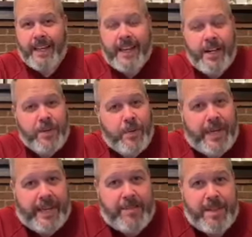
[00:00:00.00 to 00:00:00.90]
I don't know
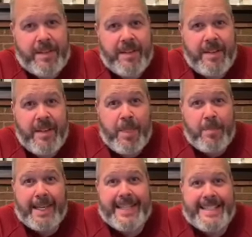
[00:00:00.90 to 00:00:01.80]
what happened,
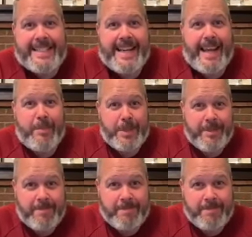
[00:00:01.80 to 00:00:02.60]
but I snapped.